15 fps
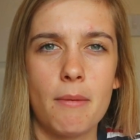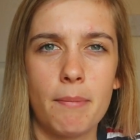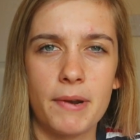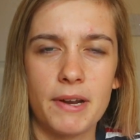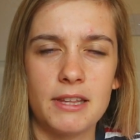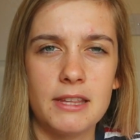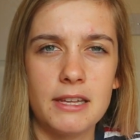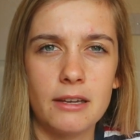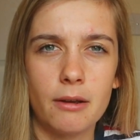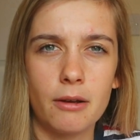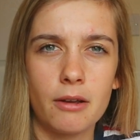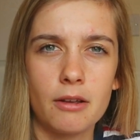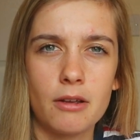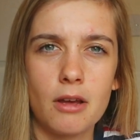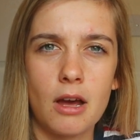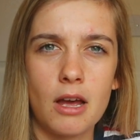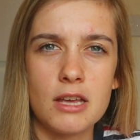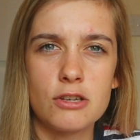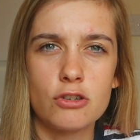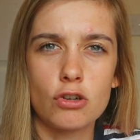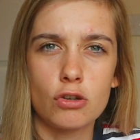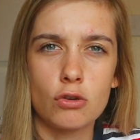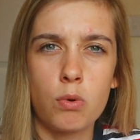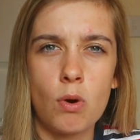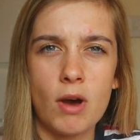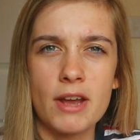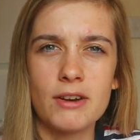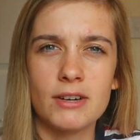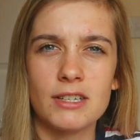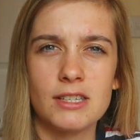But I think it's just
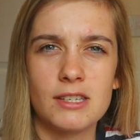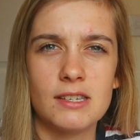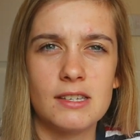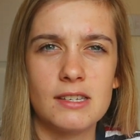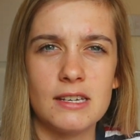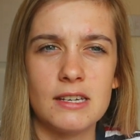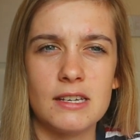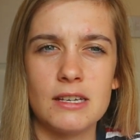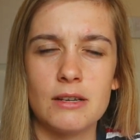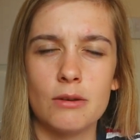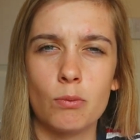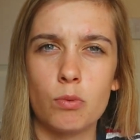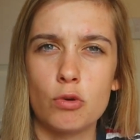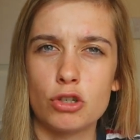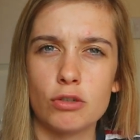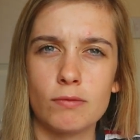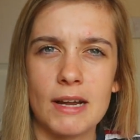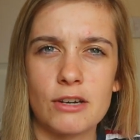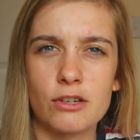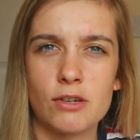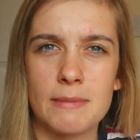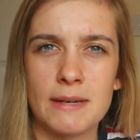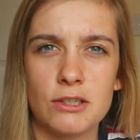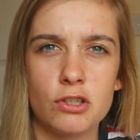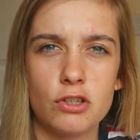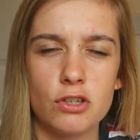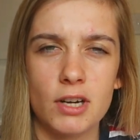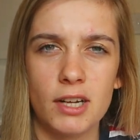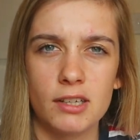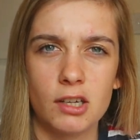quite nice to see what direction
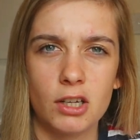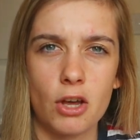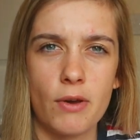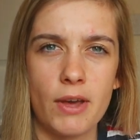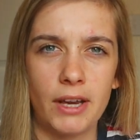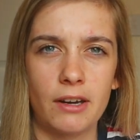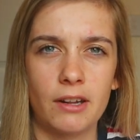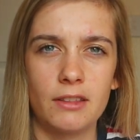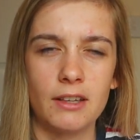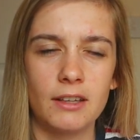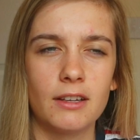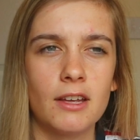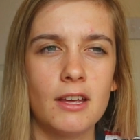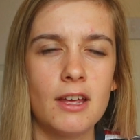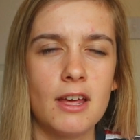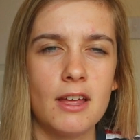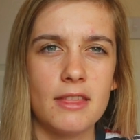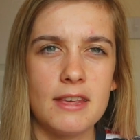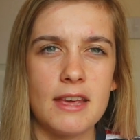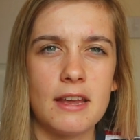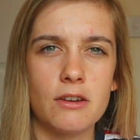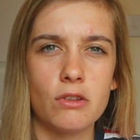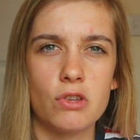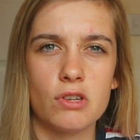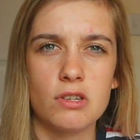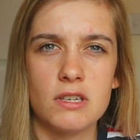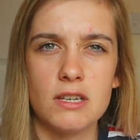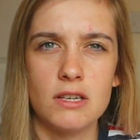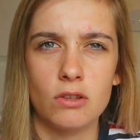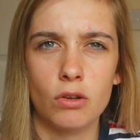Manchester United are going, and I think the end of this
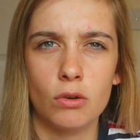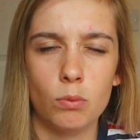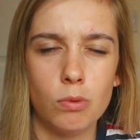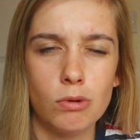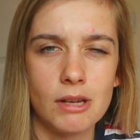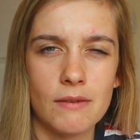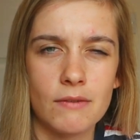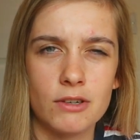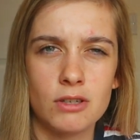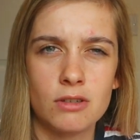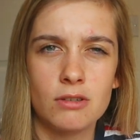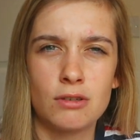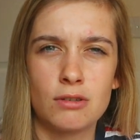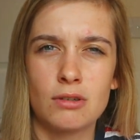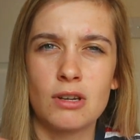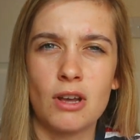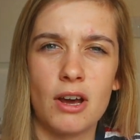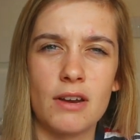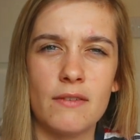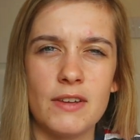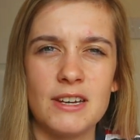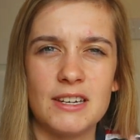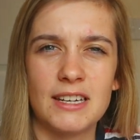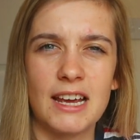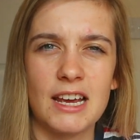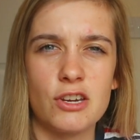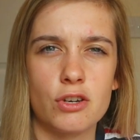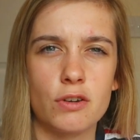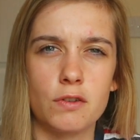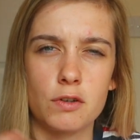season will give a kind of
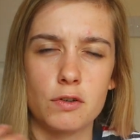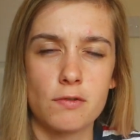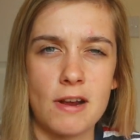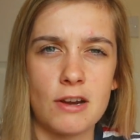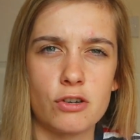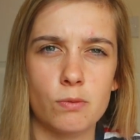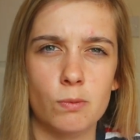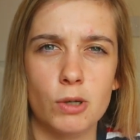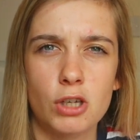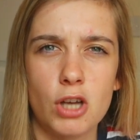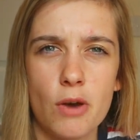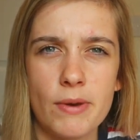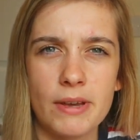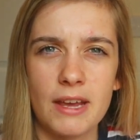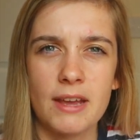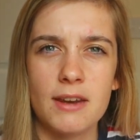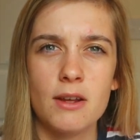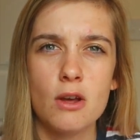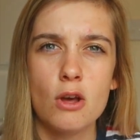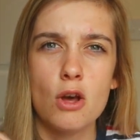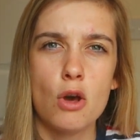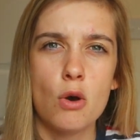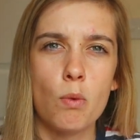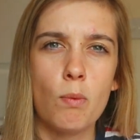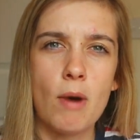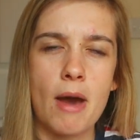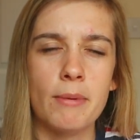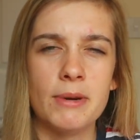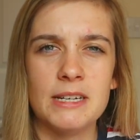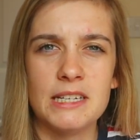indication of the direction we're going in,
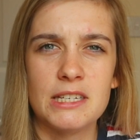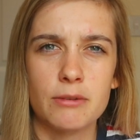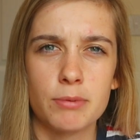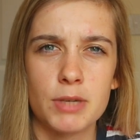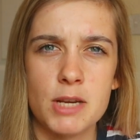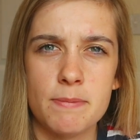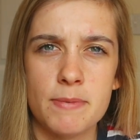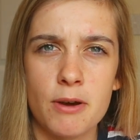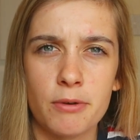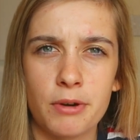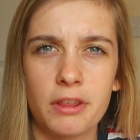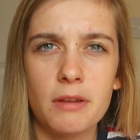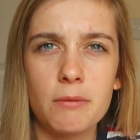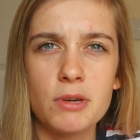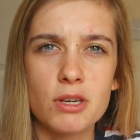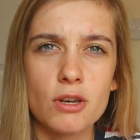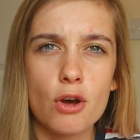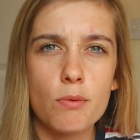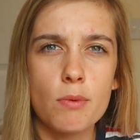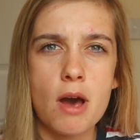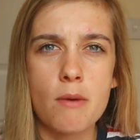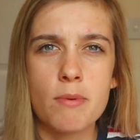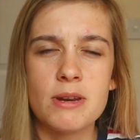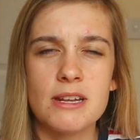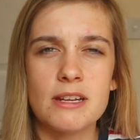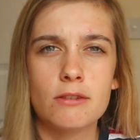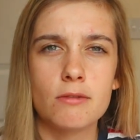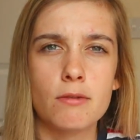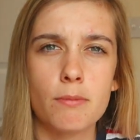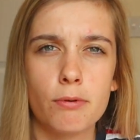where we need to rebuild. I think we know where we
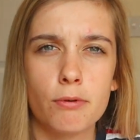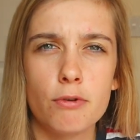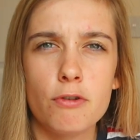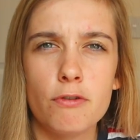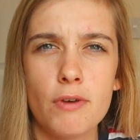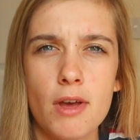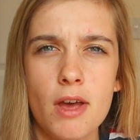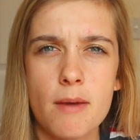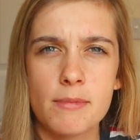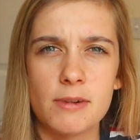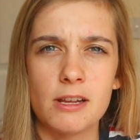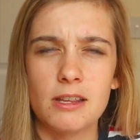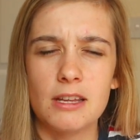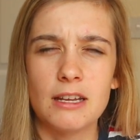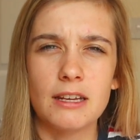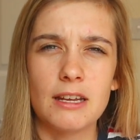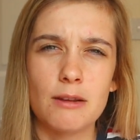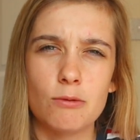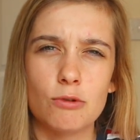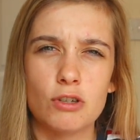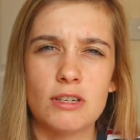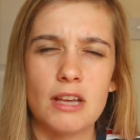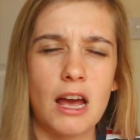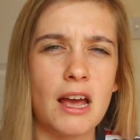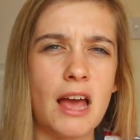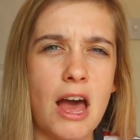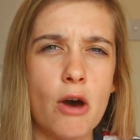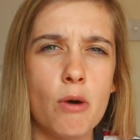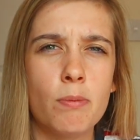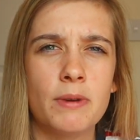need to improve, but I think it will just
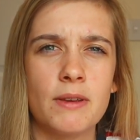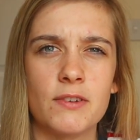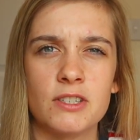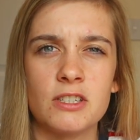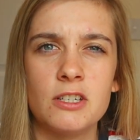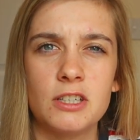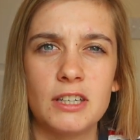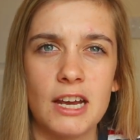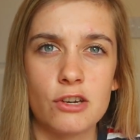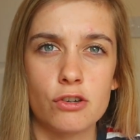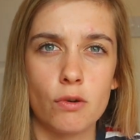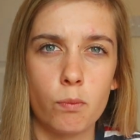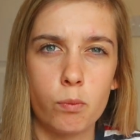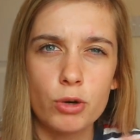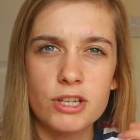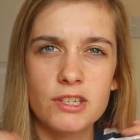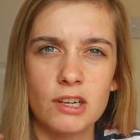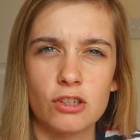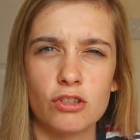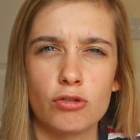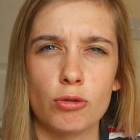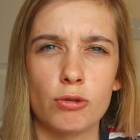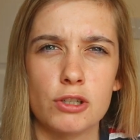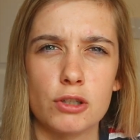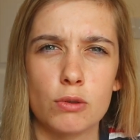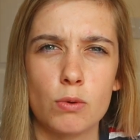help give us an indication of what is our strongest